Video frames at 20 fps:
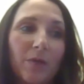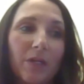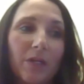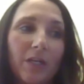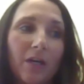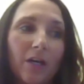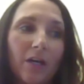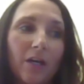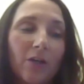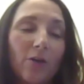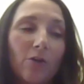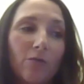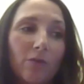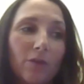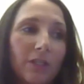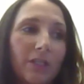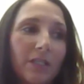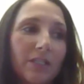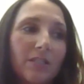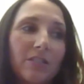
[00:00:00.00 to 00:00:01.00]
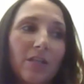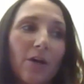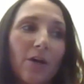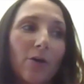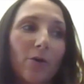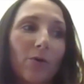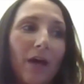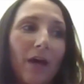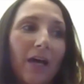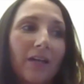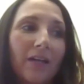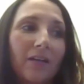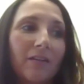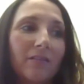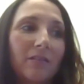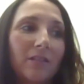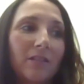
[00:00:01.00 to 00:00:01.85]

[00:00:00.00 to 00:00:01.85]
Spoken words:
but not overly so that